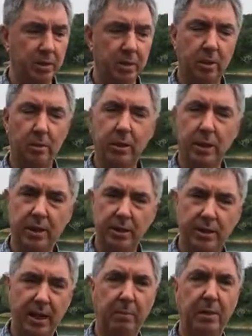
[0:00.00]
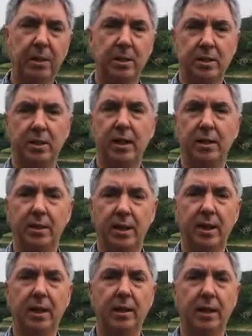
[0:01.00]
So endemic inside an
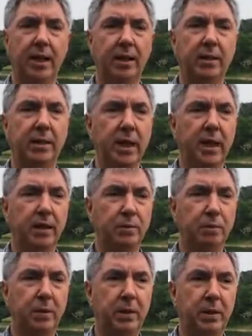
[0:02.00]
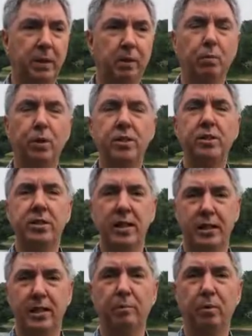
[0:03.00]
airline has been, what is
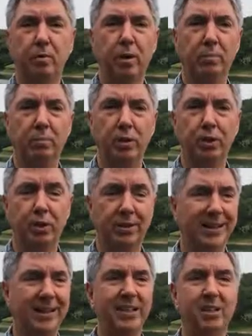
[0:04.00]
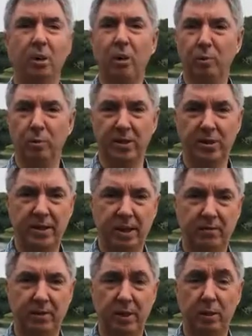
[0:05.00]
their number one mission? It's always
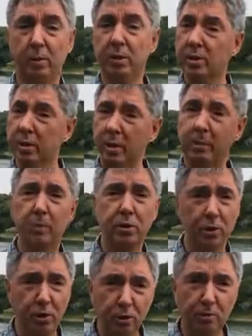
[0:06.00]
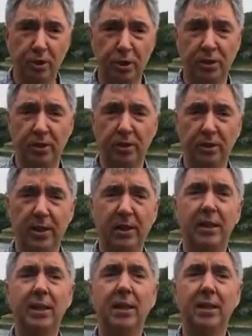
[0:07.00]
safety. What's the number two mission
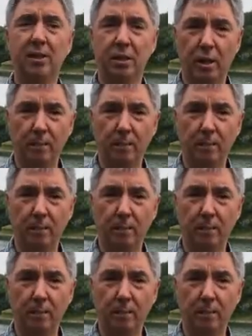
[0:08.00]
is